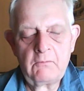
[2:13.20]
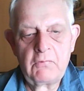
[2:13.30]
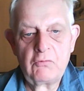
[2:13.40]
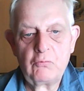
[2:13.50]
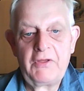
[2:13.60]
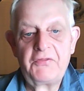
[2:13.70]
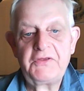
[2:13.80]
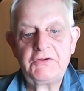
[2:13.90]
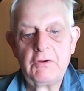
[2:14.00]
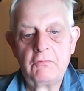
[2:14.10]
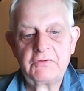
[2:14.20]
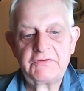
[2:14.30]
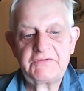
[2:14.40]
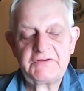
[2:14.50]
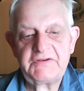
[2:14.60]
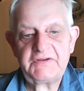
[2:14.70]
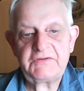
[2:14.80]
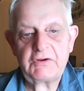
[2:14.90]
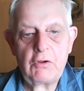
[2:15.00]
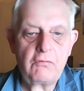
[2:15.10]
where wealthy donors, such as
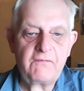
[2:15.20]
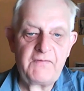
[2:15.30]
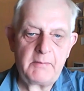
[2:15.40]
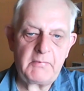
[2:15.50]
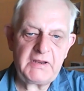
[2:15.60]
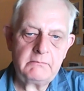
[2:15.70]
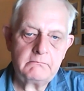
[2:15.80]
the Koch family,